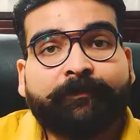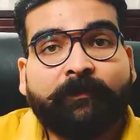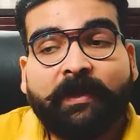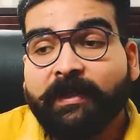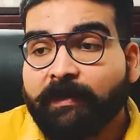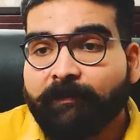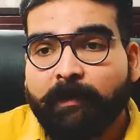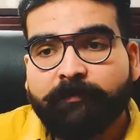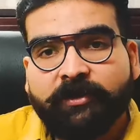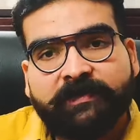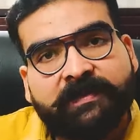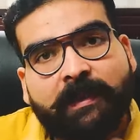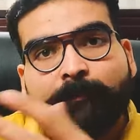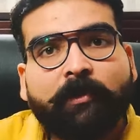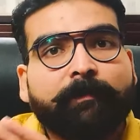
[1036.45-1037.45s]
In Navamsha,
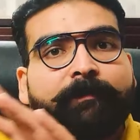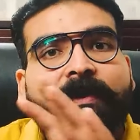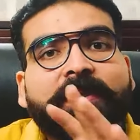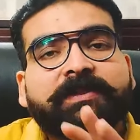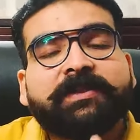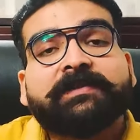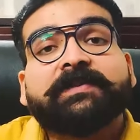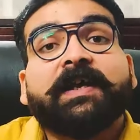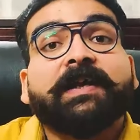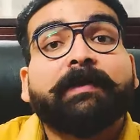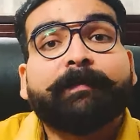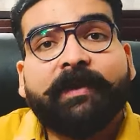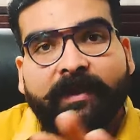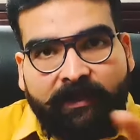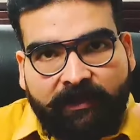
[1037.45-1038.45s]
same combinations are
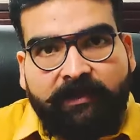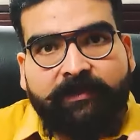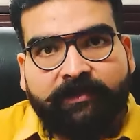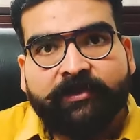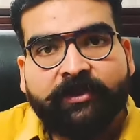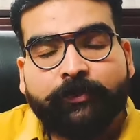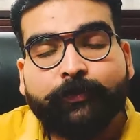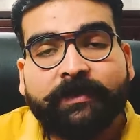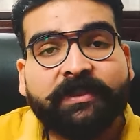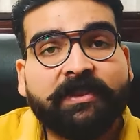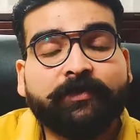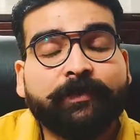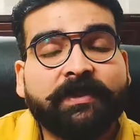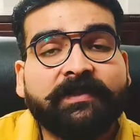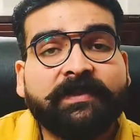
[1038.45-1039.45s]
repeating the
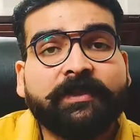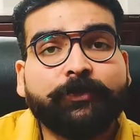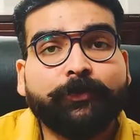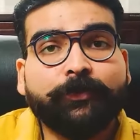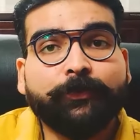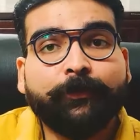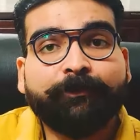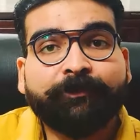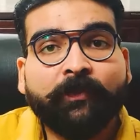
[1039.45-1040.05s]
situations which I said to you.